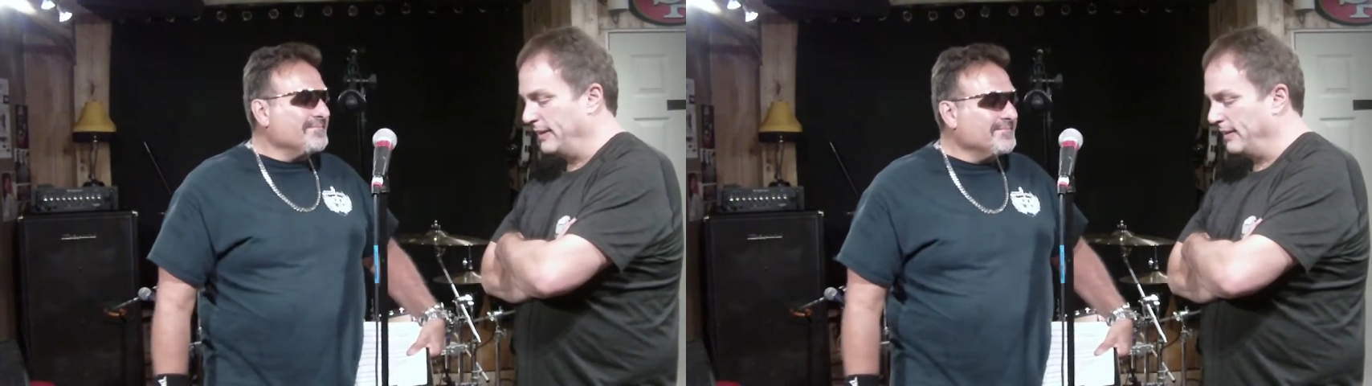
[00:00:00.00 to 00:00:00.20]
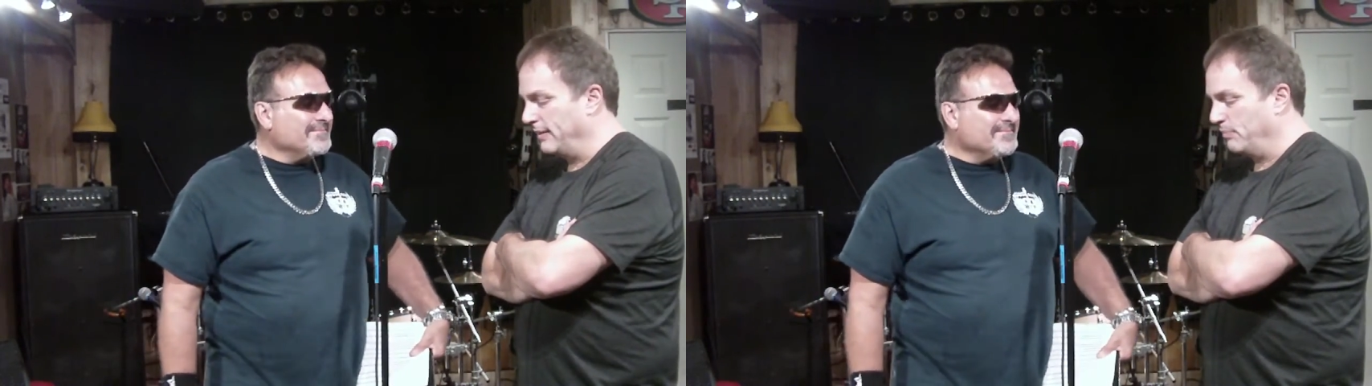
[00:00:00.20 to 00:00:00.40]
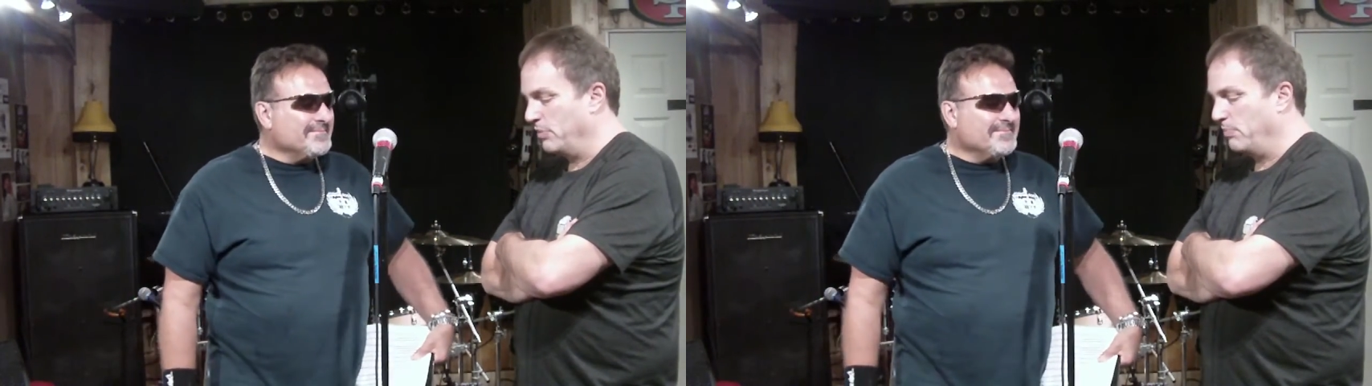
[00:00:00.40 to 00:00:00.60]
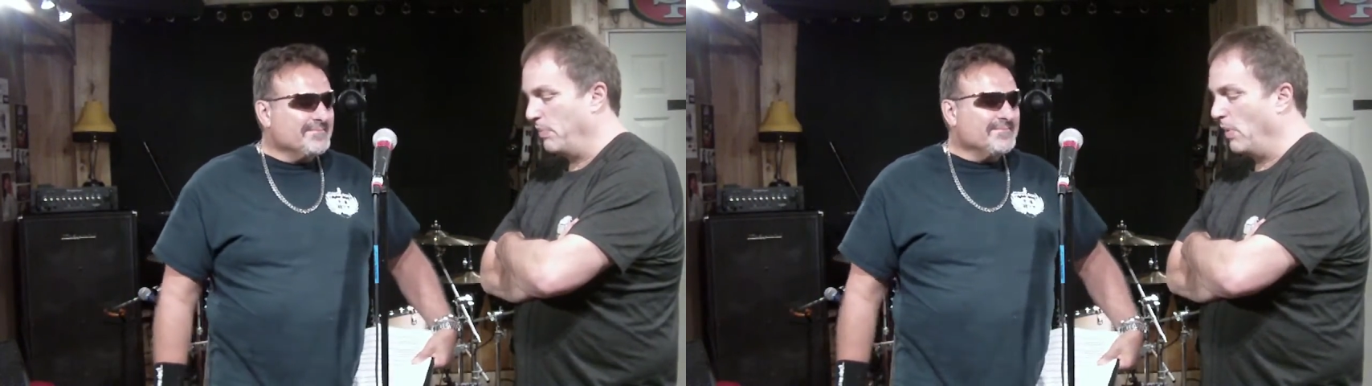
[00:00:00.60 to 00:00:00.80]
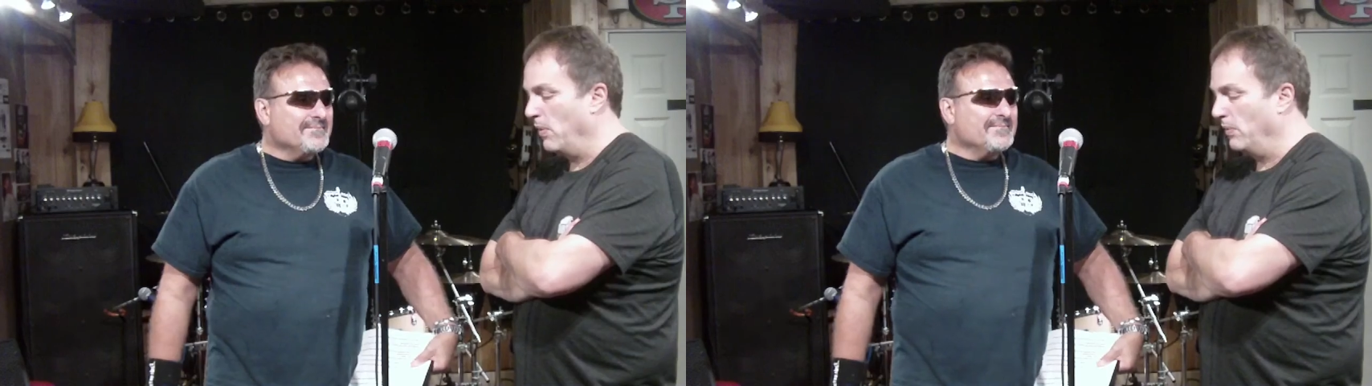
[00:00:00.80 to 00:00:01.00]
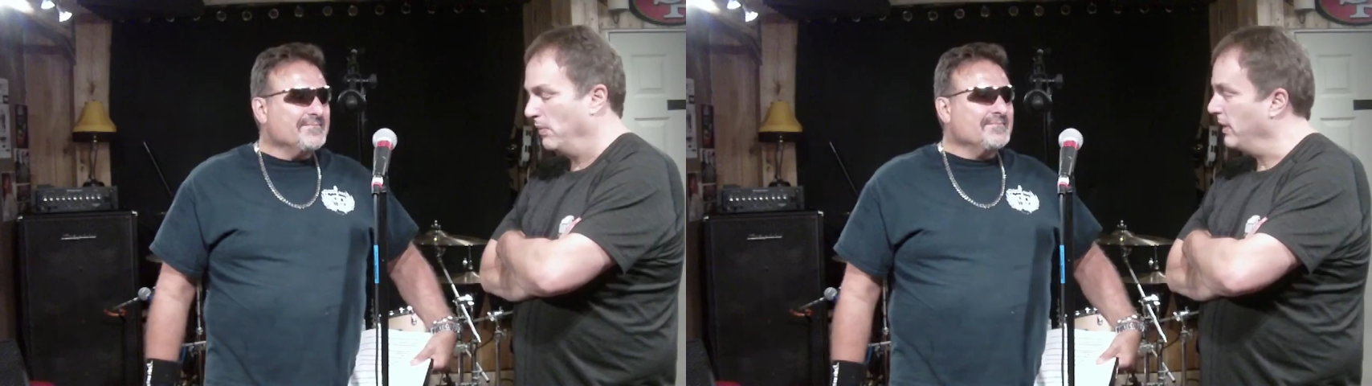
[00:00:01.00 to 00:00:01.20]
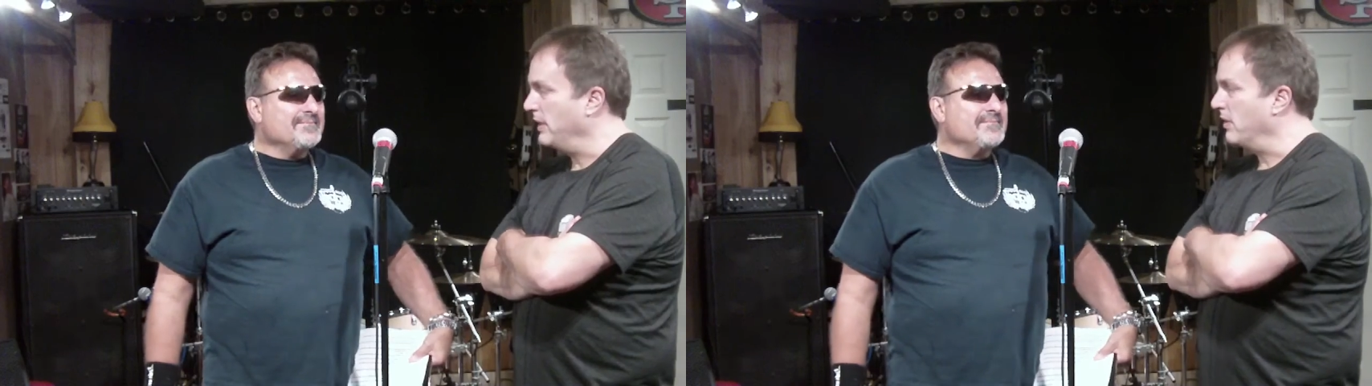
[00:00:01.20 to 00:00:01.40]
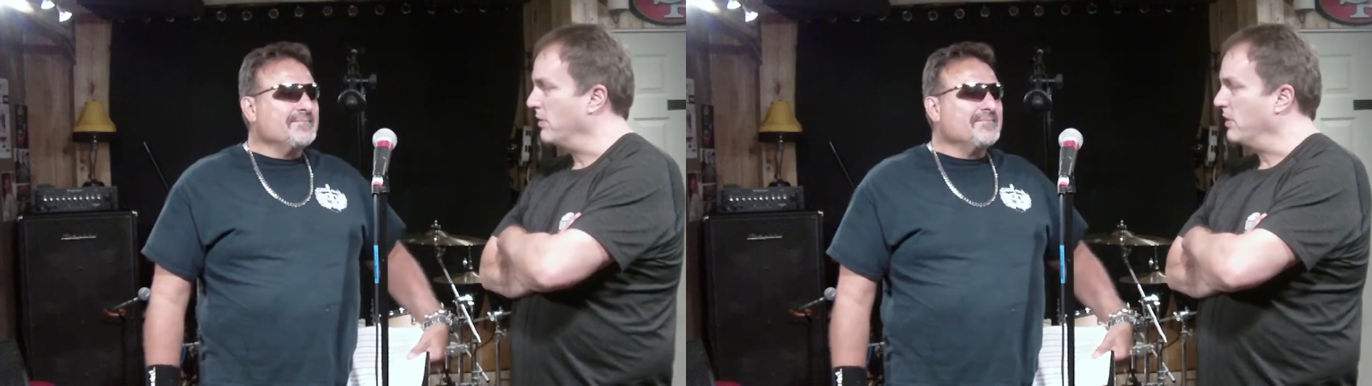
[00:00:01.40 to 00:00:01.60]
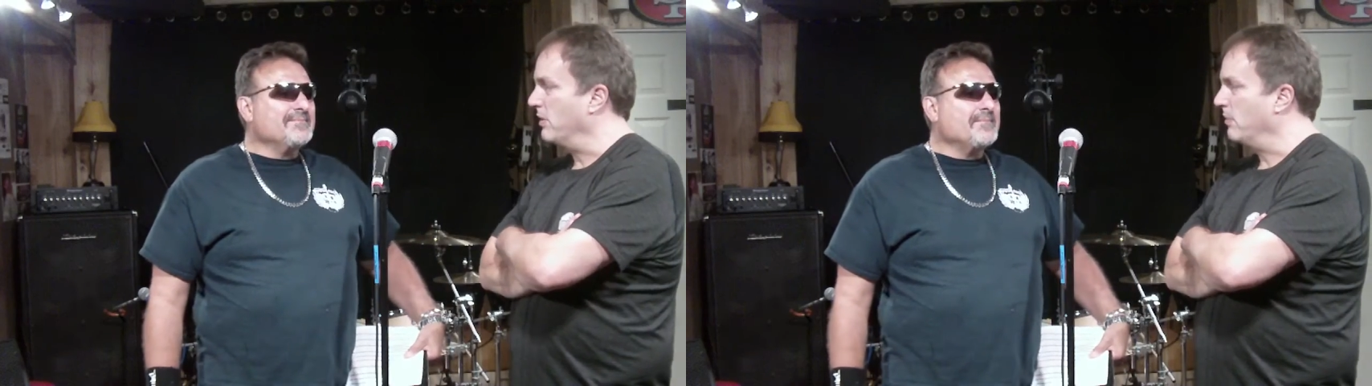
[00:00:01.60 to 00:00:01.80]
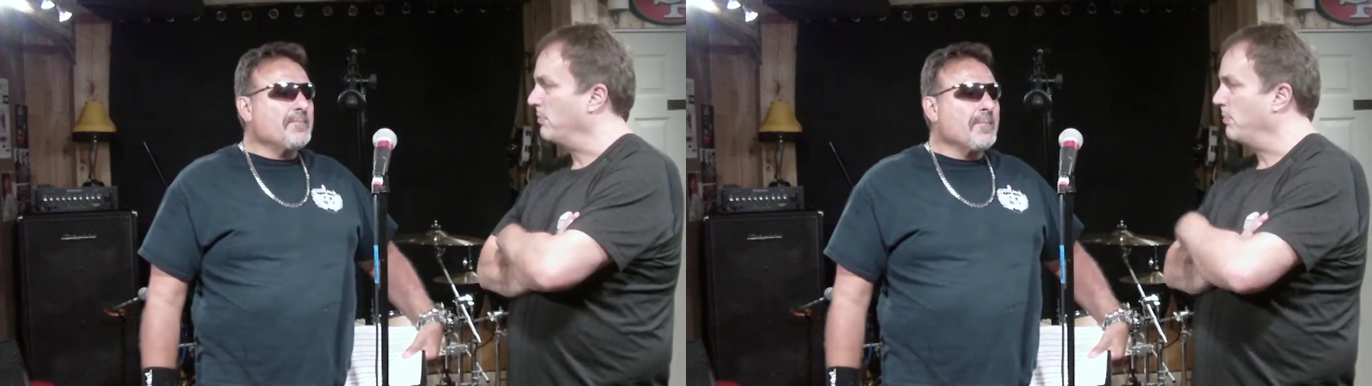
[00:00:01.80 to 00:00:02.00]
Speaker 1: uh, you know your
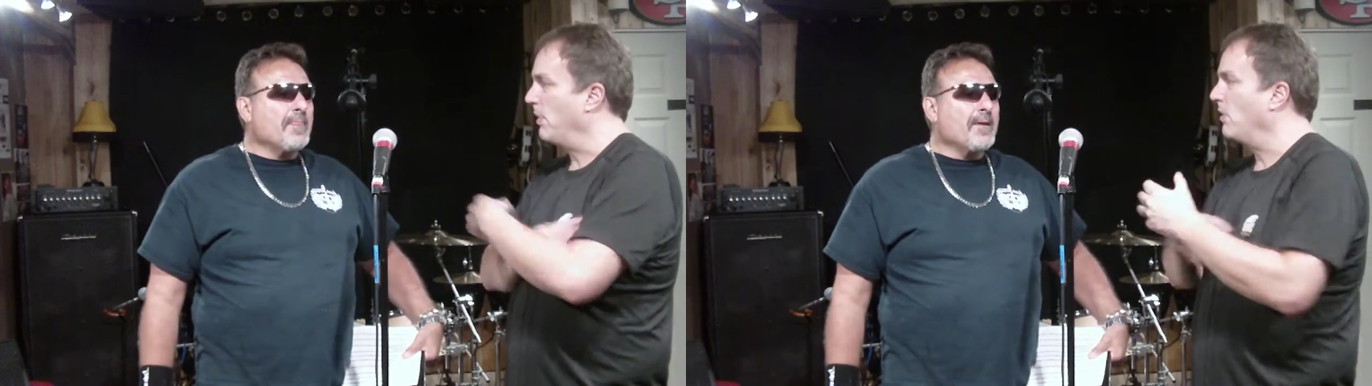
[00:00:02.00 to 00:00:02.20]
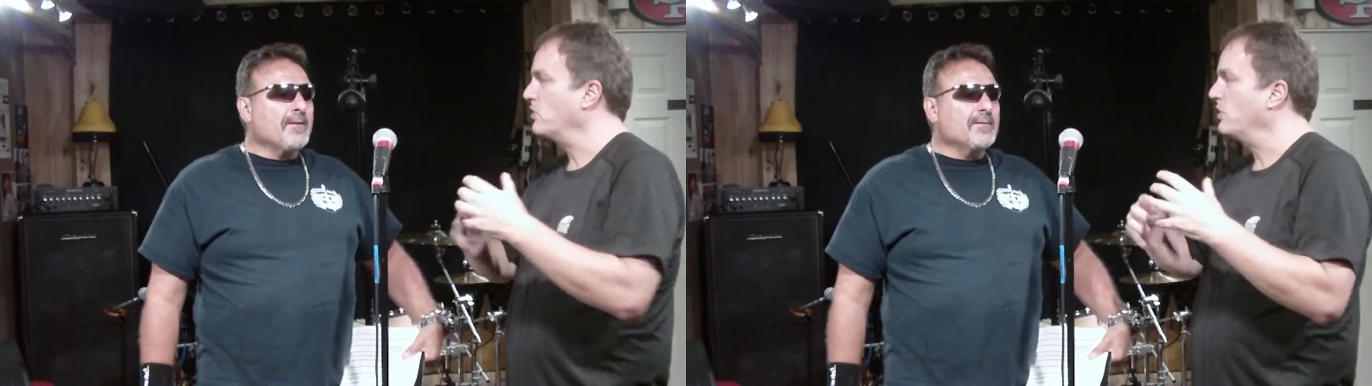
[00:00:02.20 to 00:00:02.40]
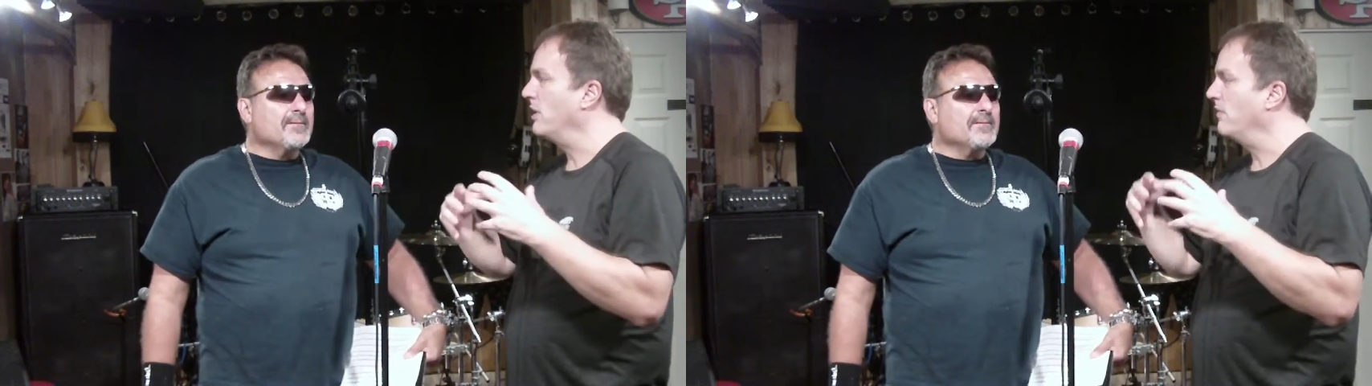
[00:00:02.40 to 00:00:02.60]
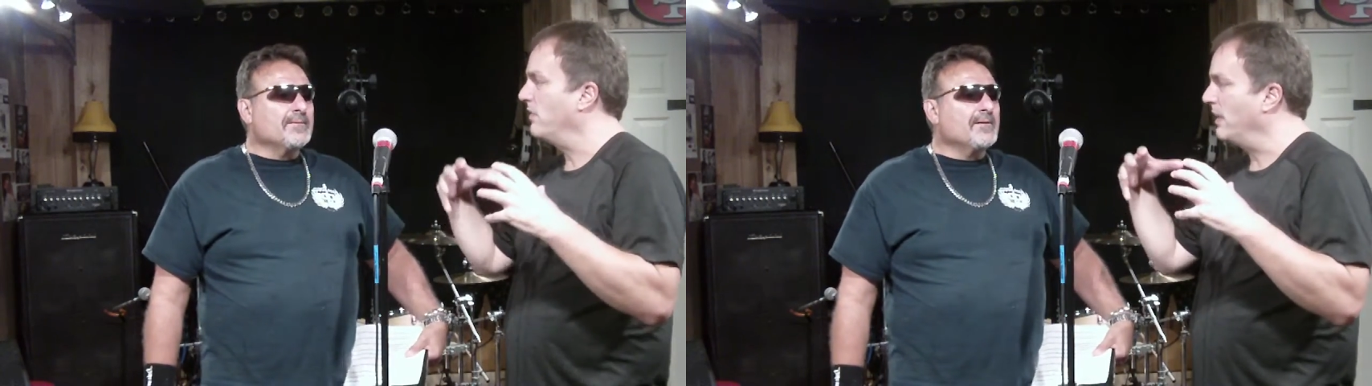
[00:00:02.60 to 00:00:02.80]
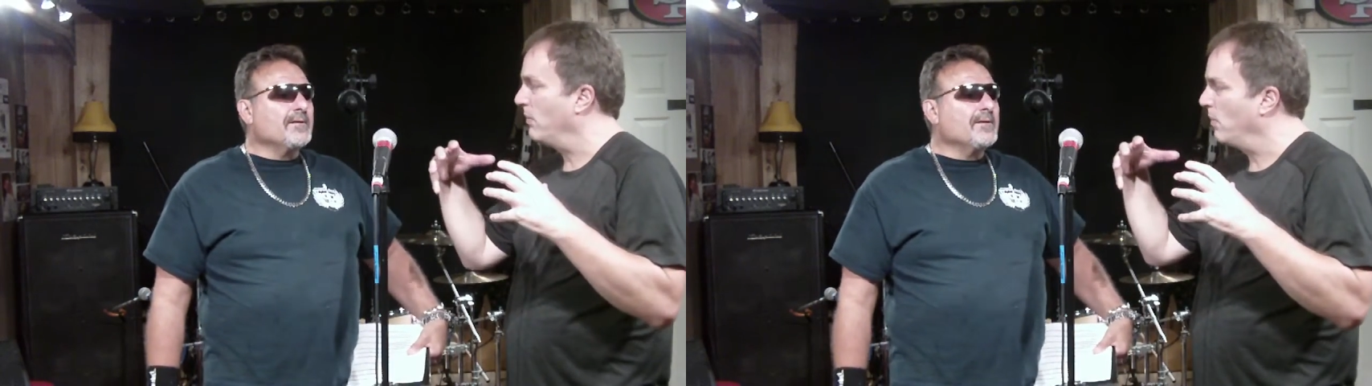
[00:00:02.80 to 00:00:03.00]
propulsion of the